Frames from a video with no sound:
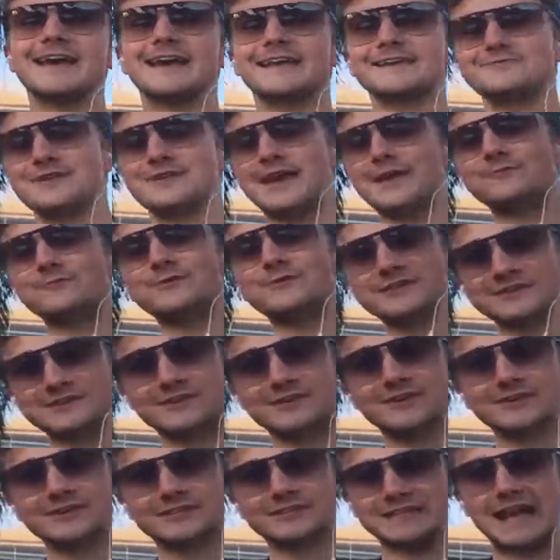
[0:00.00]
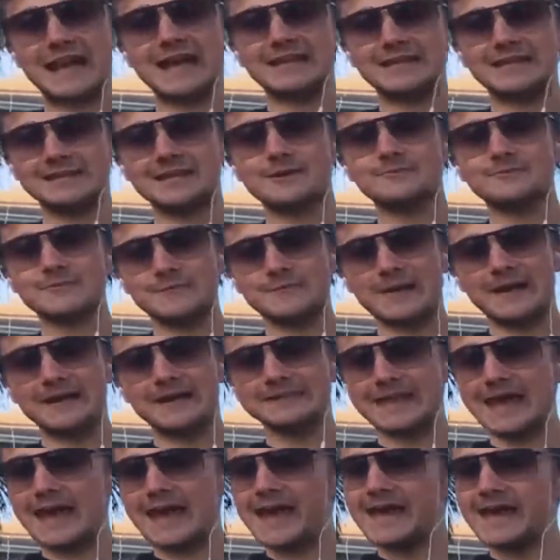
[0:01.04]
And we started chatting it up
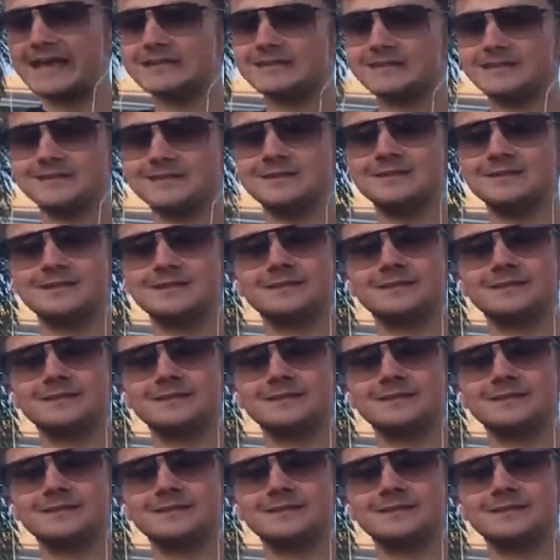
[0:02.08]
about that. And